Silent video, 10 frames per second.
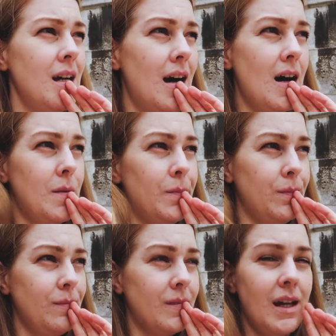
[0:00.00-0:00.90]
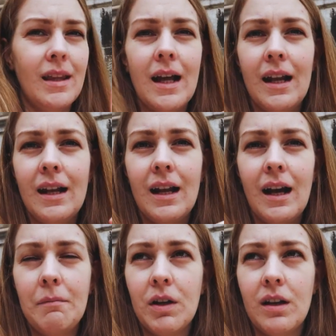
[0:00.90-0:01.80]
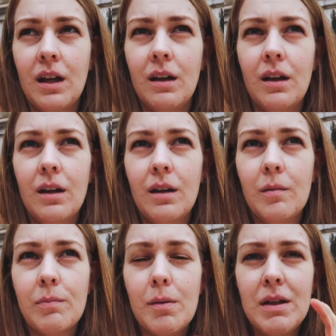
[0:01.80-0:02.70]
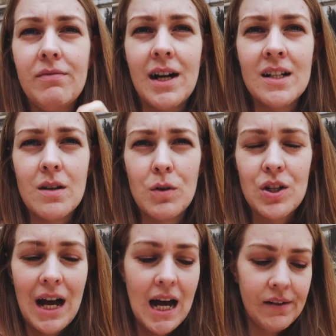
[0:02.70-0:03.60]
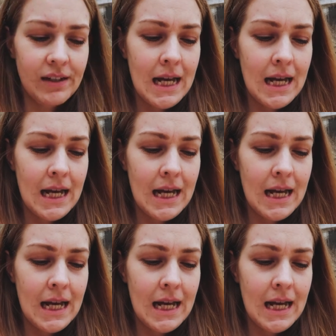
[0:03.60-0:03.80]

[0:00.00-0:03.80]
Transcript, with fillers: Um, and then I'm gonna probably find somewhere to have